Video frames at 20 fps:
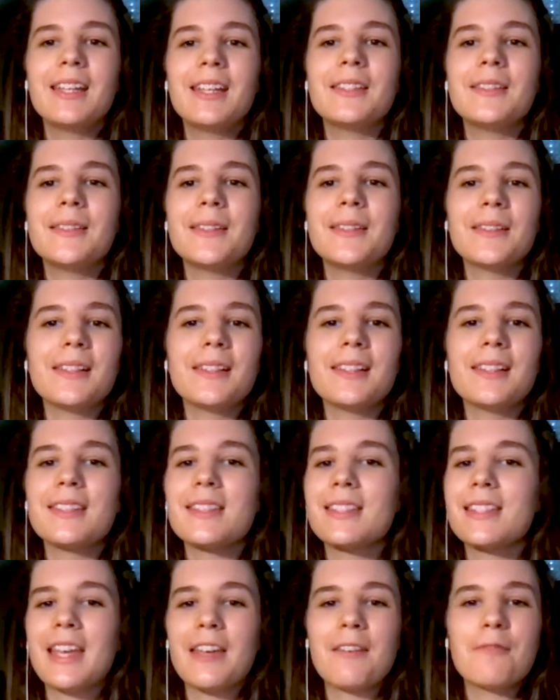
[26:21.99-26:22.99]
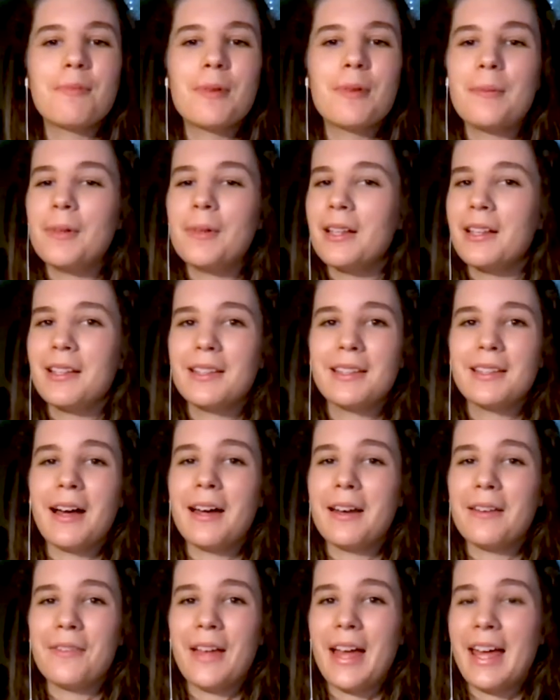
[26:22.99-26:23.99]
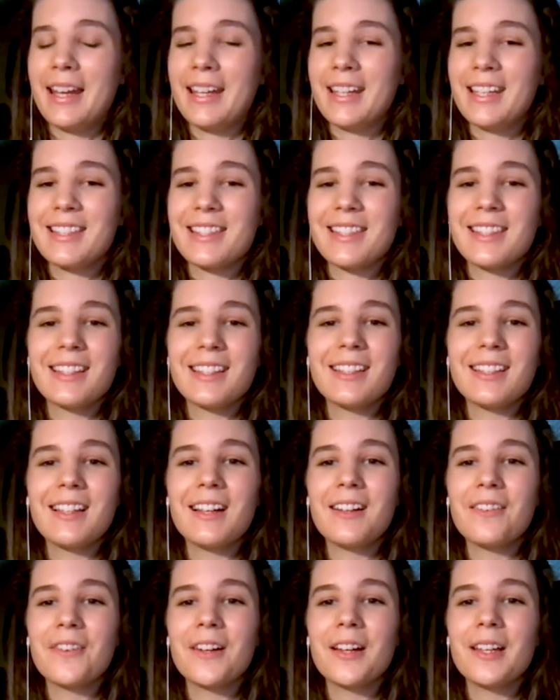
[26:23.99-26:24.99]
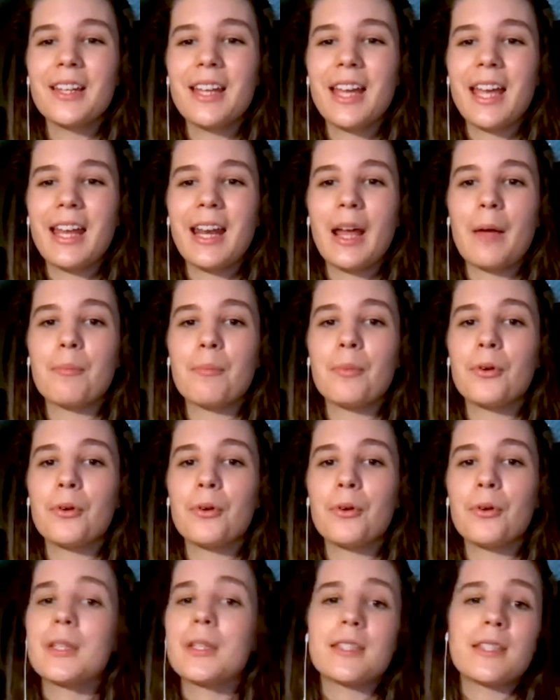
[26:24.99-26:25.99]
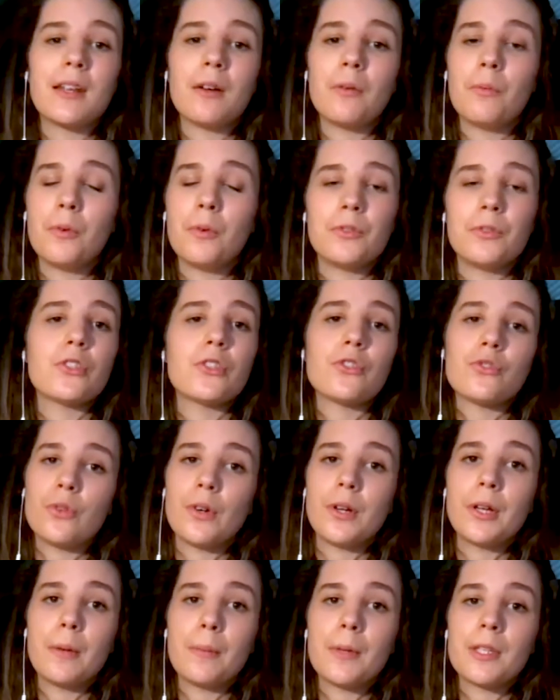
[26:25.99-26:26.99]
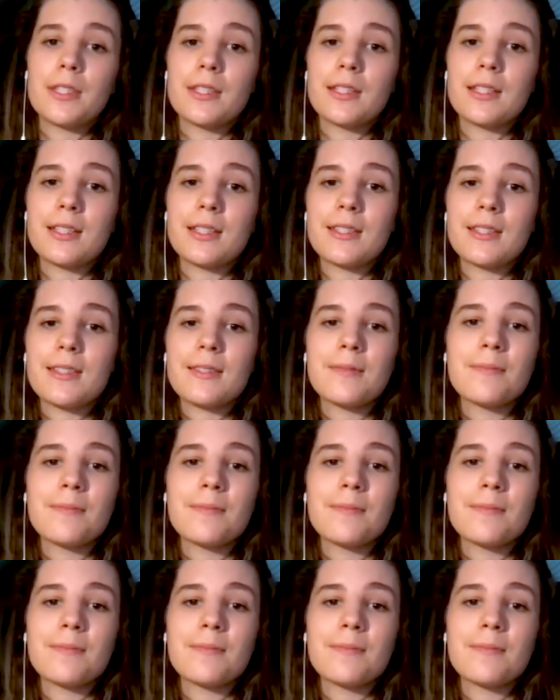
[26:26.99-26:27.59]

You'll save people a lot of headaches in the long run, and I promise that it won't destroy your business.